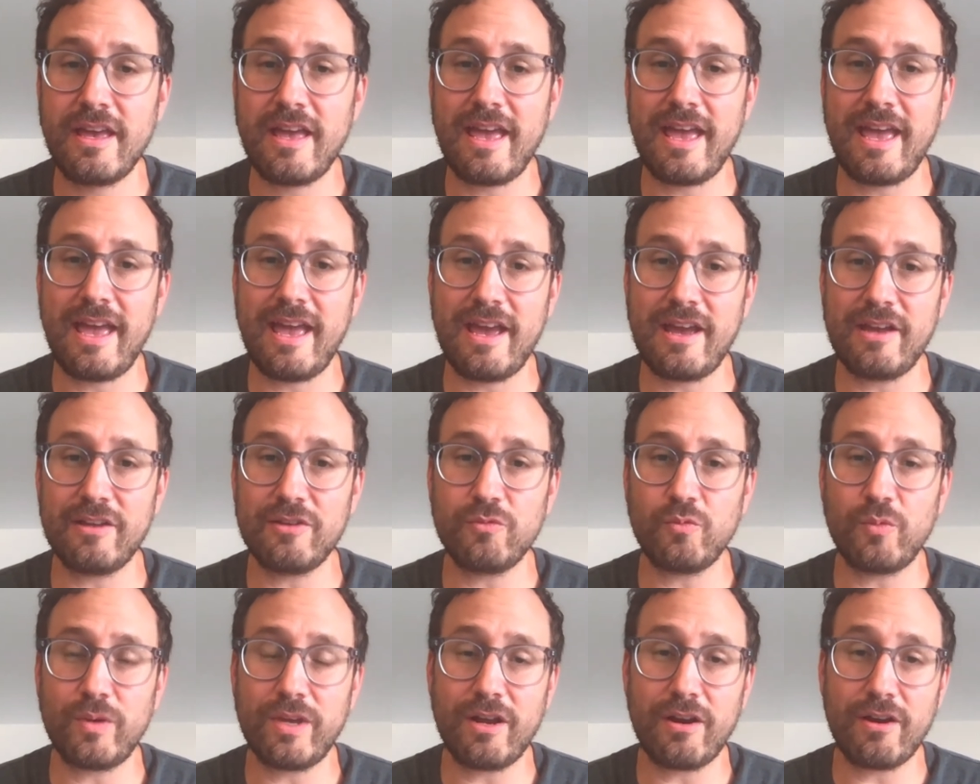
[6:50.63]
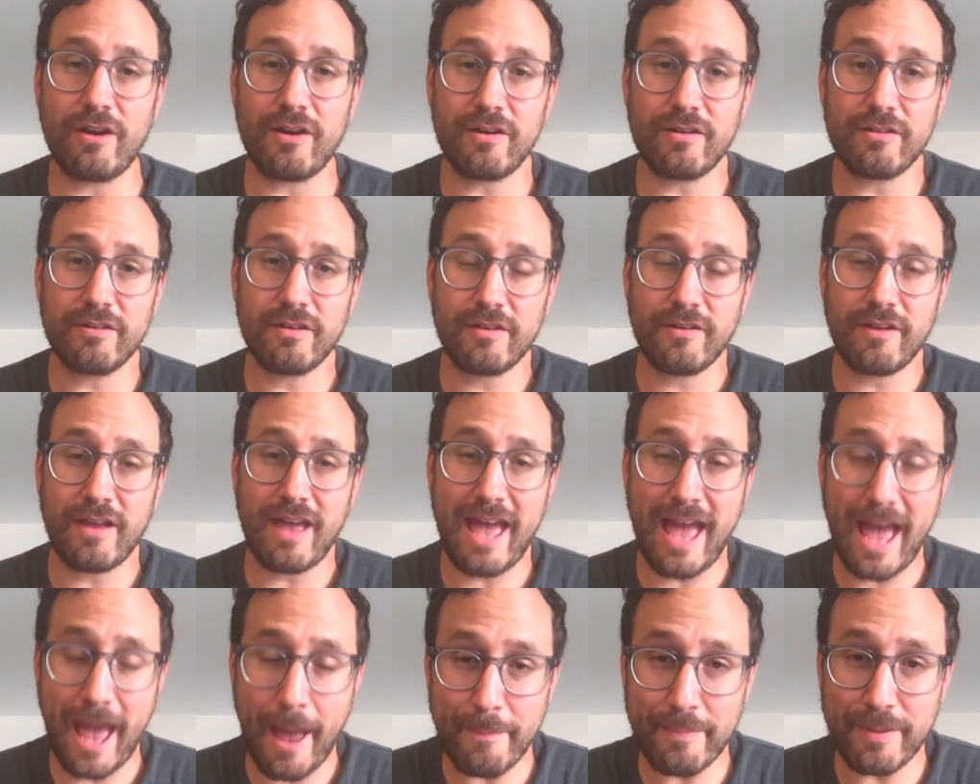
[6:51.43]
and we are
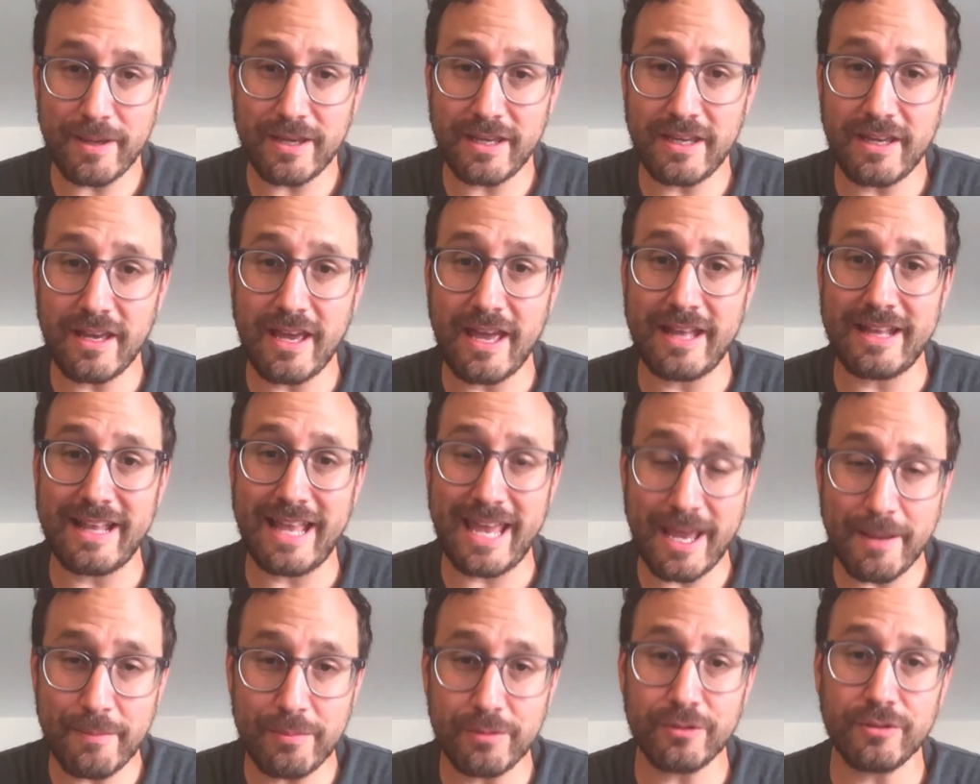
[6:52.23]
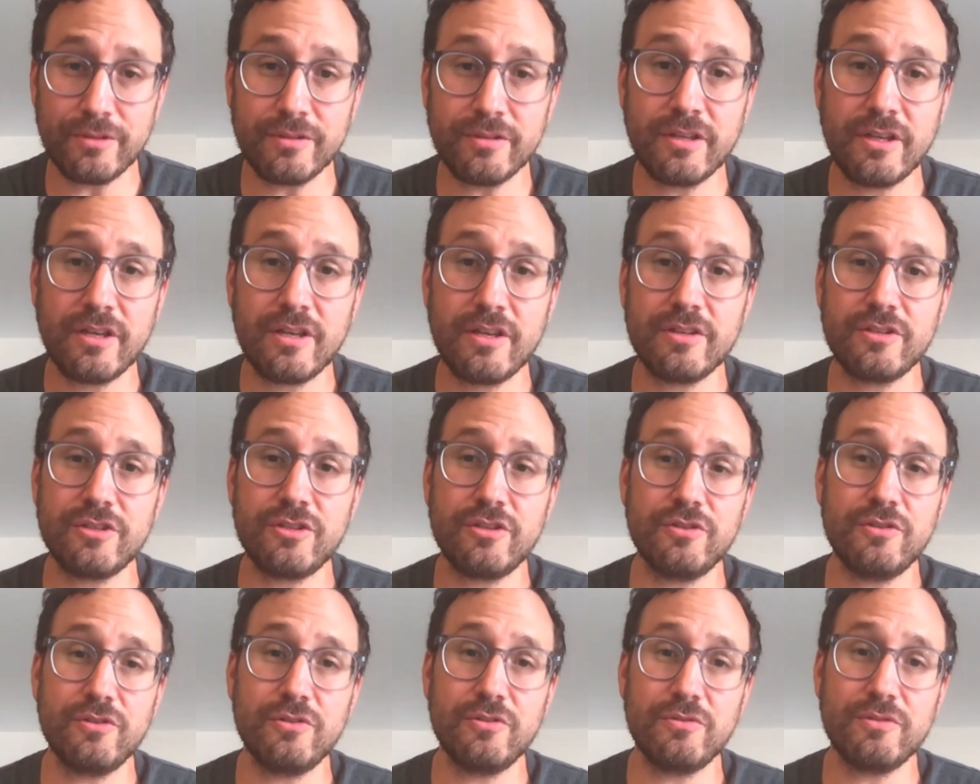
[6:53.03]
happy and able
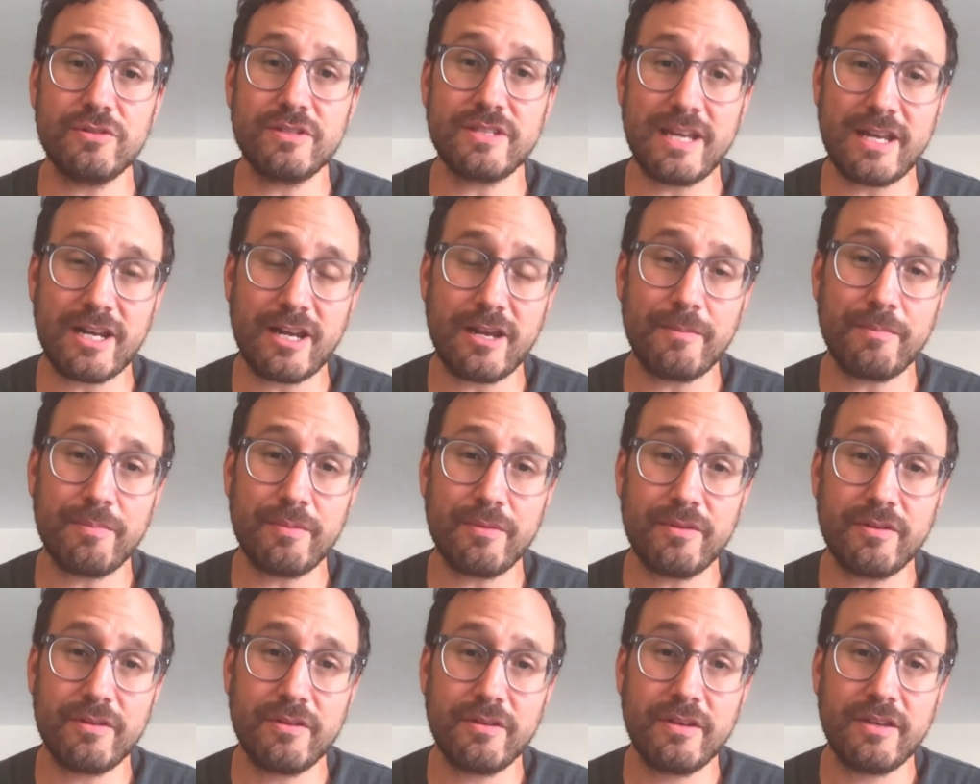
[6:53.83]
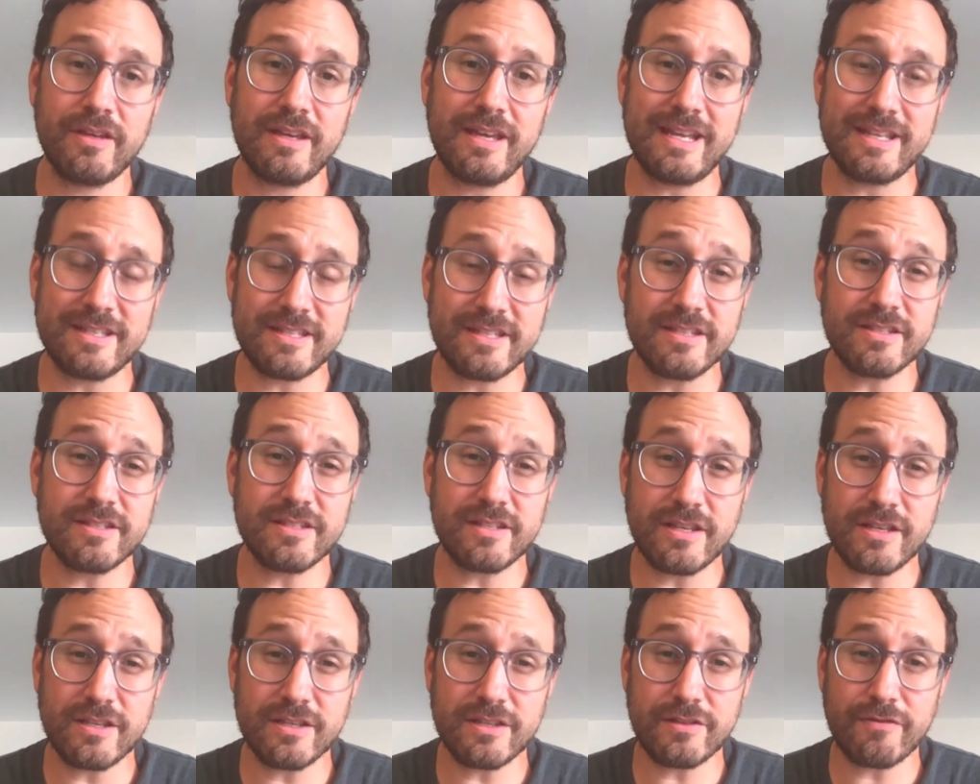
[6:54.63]
to set up
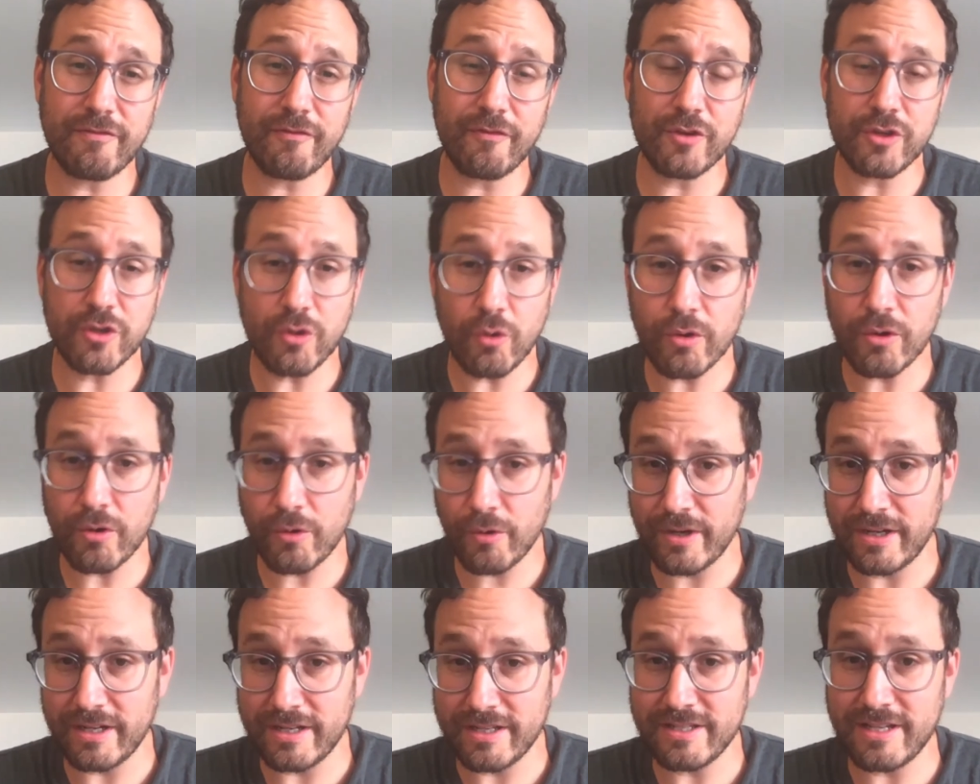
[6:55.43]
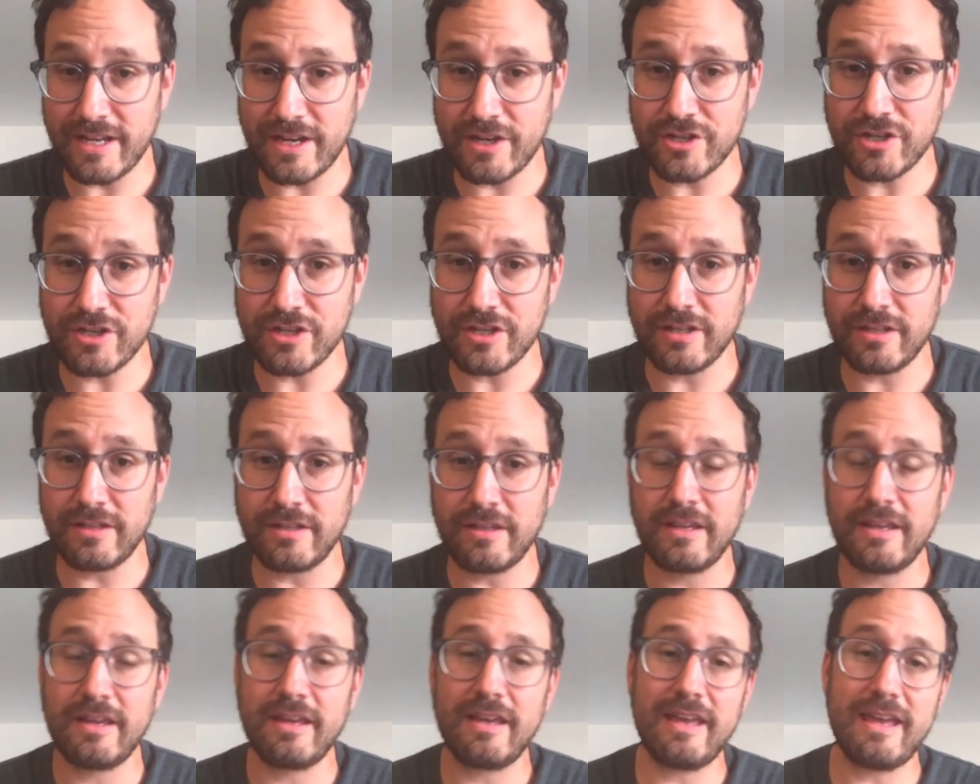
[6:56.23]
instances for your
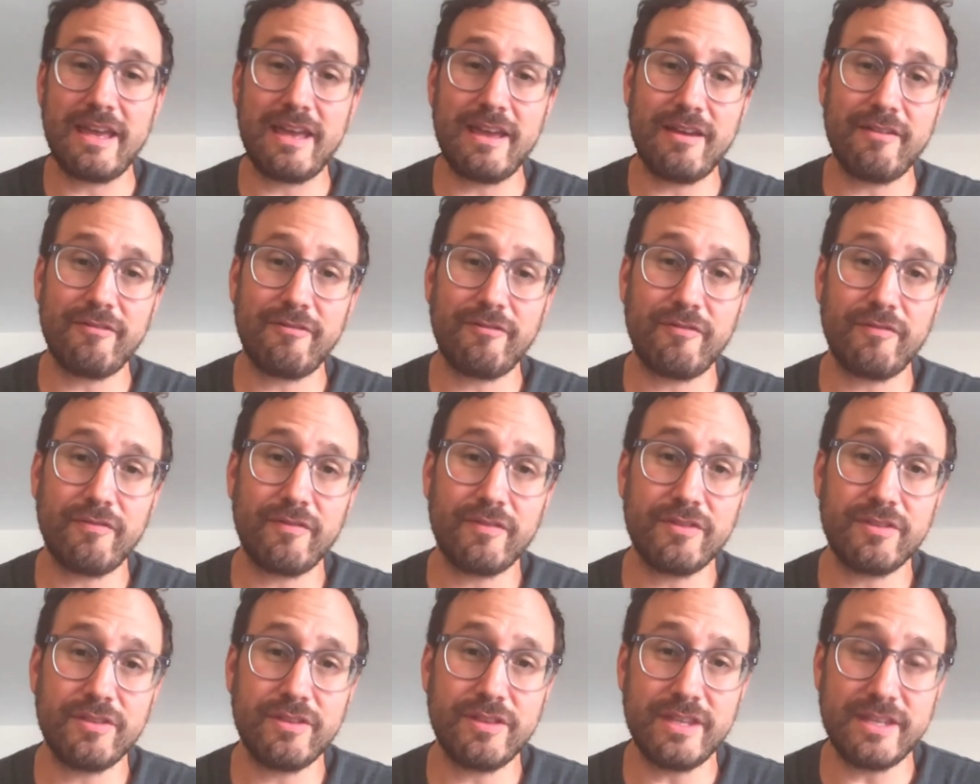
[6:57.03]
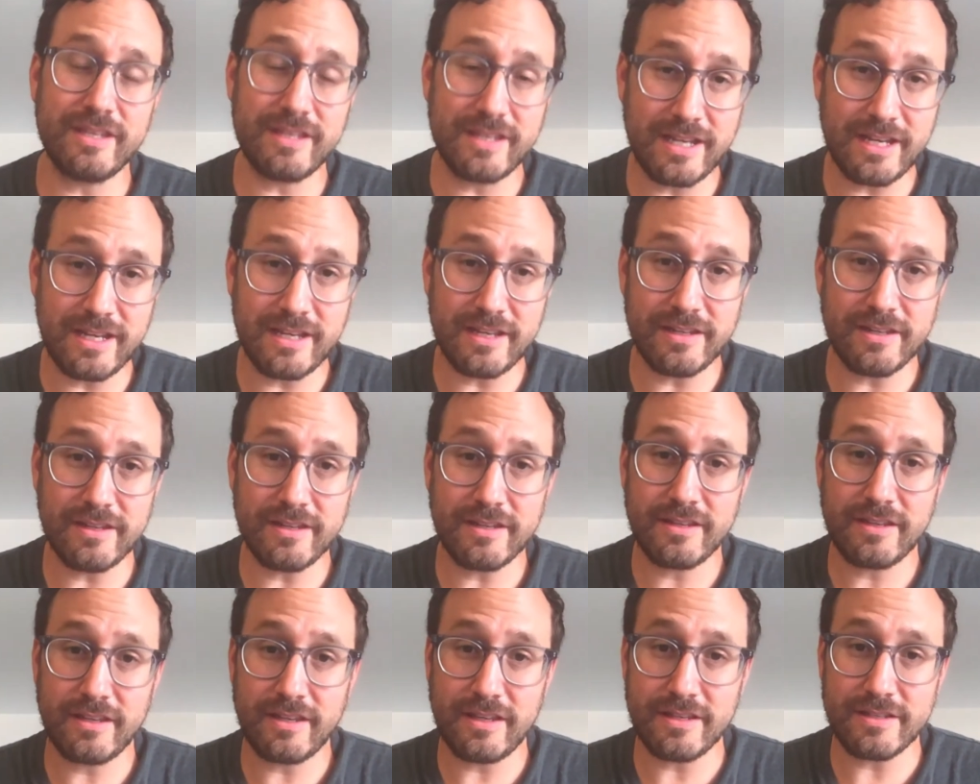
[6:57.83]
organization if the need
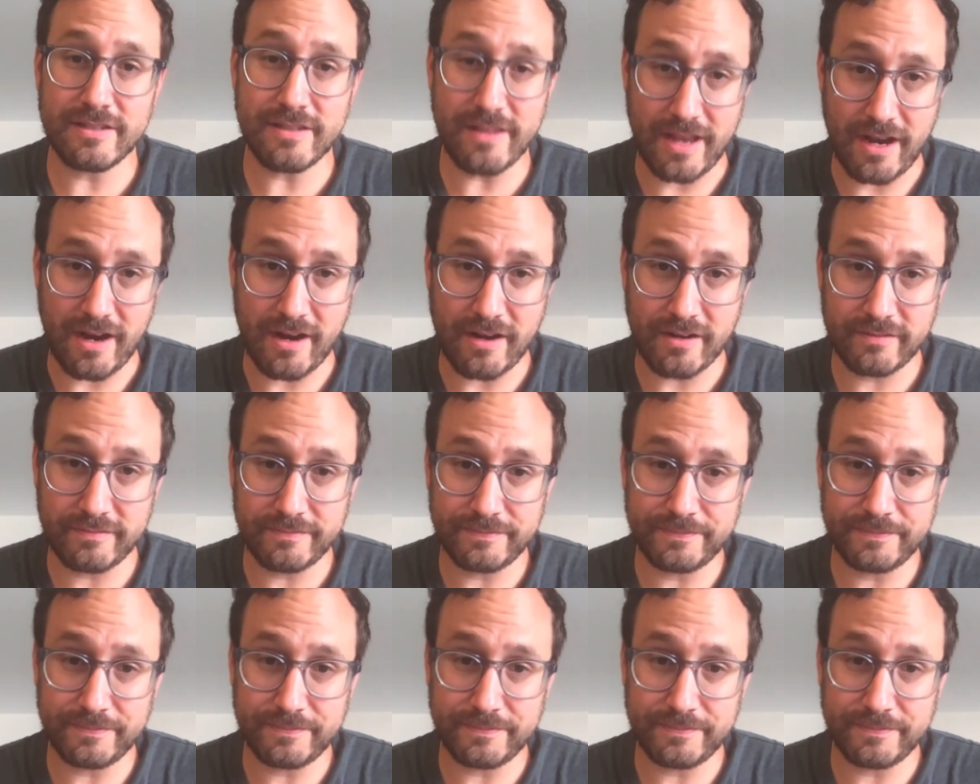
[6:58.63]
is there.